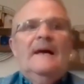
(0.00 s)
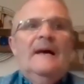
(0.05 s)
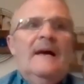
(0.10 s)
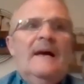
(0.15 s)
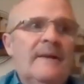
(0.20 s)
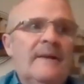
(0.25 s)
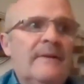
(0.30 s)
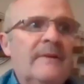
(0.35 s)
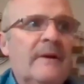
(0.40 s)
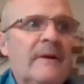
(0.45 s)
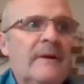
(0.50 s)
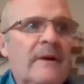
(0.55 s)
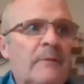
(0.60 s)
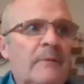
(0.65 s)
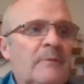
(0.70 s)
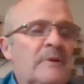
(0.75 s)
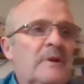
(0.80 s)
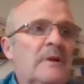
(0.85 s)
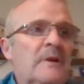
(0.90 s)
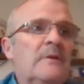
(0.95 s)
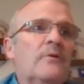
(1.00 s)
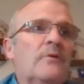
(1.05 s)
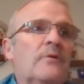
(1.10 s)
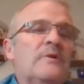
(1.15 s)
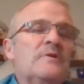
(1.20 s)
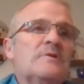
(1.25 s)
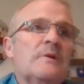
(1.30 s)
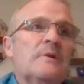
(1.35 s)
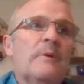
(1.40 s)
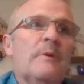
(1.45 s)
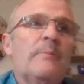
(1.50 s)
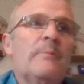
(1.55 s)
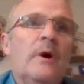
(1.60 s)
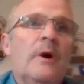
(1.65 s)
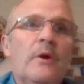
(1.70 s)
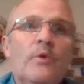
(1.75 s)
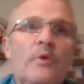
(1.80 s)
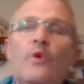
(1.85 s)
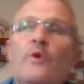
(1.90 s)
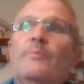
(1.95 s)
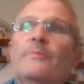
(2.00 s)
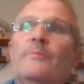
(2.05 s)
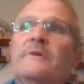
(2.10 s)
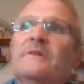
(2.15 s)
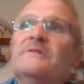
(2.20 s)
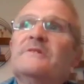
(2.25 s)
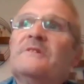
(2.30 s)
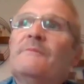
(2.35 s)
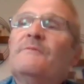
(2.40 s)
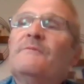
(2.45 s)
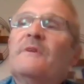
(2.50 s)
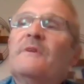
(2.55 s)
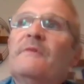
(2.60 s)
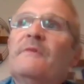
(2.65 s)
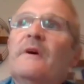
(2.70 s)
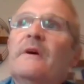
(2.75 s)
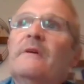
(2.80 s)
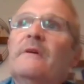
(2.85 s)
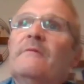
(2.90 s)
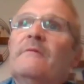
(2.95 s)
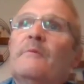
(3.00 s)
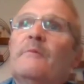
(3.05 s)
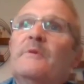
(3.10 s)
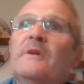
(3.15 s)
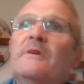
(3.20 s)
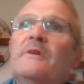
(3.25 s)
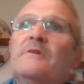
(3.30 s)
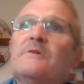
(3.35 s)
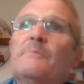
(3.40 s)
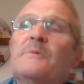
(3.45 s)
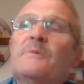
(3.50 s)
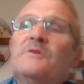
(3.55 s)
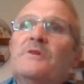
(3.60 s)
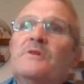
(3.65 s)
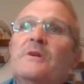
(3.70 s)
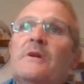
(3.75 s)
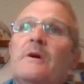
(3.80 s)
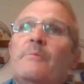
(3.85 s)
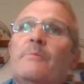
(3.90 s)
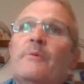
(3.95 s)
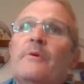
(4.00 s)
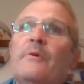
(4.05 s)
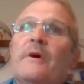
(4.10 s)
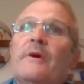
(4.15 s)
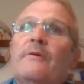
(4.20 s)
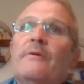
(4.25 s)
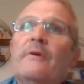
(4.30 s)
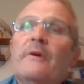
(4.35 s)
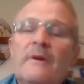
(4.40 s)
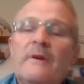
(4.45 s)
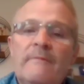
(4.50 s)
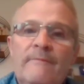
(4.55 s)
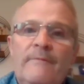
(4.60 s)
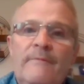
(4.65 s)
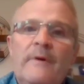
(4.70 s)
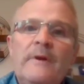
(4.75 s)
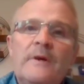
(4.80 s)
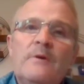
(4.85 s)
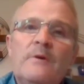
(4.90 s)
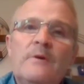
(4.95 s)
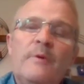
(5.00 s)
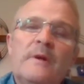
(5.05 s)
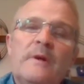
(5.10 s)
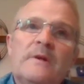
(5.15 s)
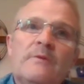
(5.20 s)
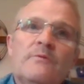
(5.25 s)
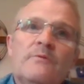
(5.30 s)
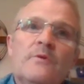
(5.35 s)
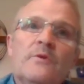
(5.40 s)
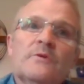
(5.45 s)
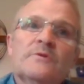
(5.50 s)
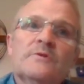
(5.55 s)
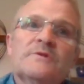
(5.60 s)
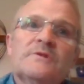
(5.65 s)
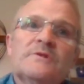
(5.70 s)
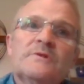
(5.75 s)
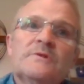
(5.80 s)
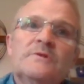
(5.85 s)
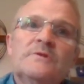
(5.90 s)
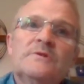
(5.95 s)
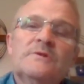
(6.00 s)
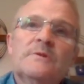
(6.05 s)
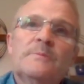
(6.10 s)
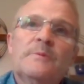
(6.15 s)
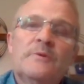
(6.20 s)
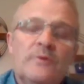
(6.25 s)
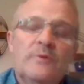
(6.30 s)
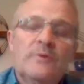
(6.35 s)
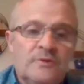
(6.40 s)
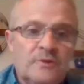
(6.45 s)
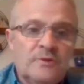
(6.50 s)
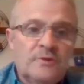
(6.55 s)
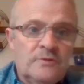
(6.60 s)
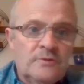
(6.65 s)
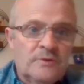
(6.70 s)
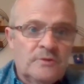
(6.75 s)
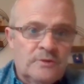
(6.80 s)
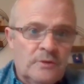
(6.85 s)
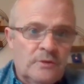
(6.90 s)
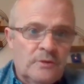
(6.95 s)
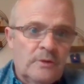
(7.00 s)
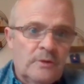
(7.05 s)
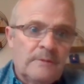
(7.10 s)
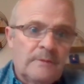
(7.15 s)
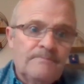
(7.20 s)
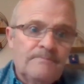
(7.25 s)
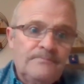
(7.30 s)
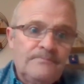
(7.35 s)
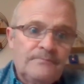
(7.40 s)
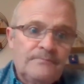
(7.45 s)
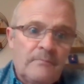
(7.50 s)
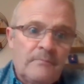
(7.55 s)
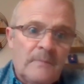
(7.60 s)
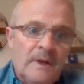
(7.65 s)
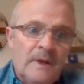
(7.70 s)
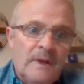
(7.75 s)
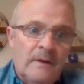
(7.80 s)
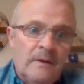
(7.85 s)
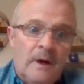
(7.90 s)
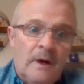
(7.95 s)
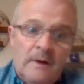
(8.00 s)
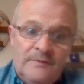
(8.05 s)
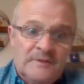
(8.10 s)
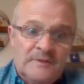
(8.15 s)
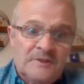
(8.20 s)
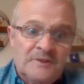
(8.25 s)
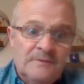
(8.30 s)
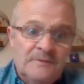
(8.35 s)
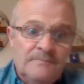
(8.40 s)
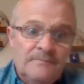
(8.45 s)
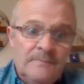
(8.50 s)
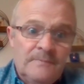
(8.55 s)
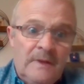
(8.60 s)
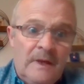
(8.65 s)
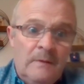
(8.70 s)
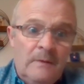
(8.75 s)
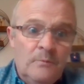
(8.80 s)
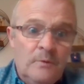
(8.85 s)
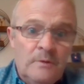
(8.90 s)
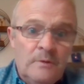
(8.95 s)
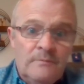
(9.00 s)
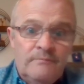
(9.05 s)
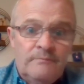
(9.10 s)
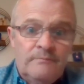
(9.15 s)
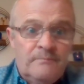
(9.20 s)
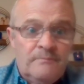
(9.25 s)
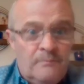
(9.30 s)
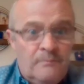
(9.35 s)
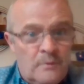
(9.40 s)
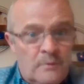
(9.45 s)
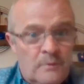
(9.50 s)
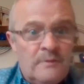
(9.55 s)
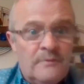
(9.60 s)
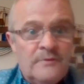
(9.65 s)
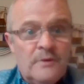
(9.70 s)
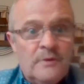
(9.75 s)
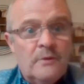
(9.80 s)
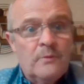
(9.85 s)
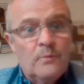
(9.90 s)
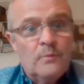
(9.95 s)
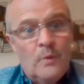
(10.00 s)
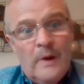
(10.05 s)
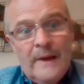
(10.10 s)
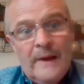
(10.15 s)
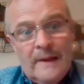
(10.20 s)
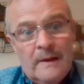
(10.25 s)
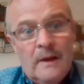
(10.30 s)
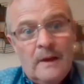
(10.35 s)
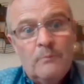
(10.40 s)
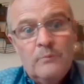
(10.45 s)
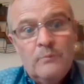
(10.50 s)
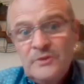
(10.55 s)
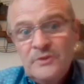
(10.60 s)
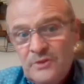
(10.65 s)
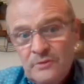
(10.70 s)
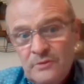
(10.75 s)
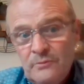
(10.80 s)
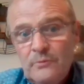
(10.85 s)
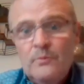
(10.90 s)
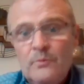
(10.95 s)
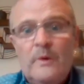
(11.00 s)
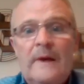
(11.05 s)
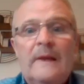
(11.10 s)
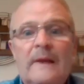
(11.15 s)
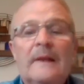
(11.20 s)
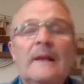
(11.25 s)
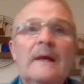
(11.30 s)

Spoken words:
And I went in originally when Braun opened in 75. I went in as a machine operator, and I very quickly rose to the production controlling office, and would have done well and was doing well.